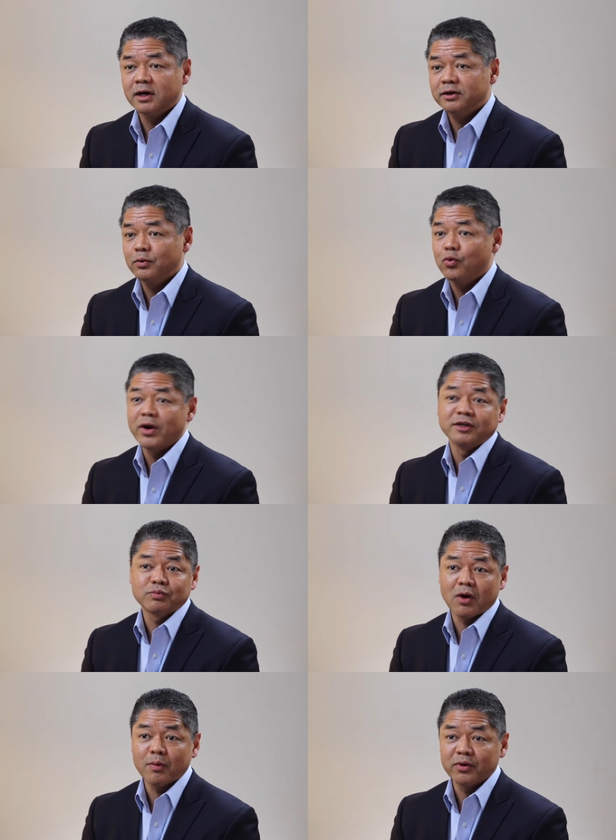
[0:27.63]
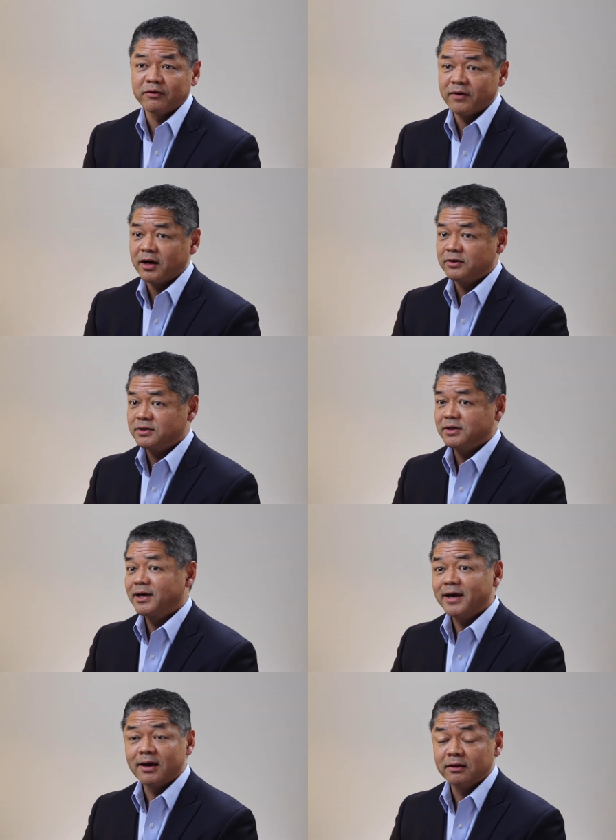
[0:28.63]
not to raise property values that
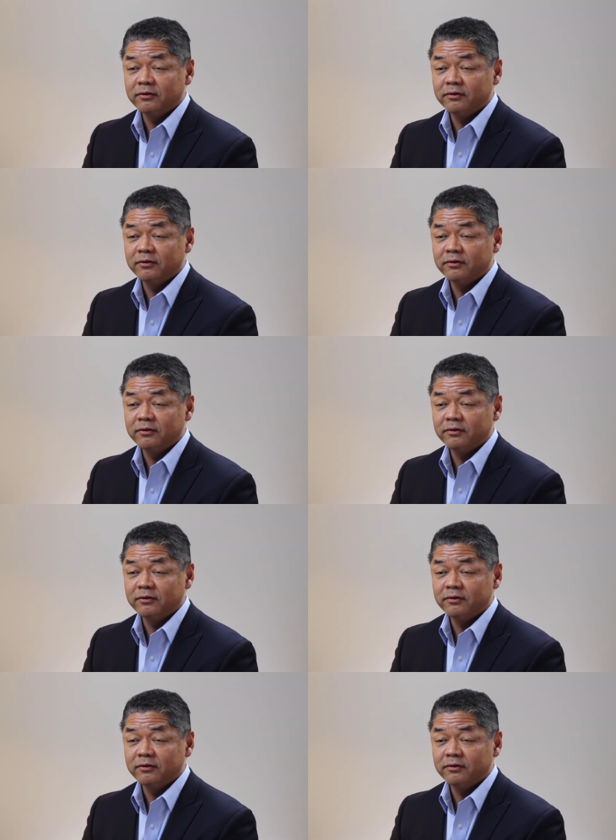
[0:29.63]
they can't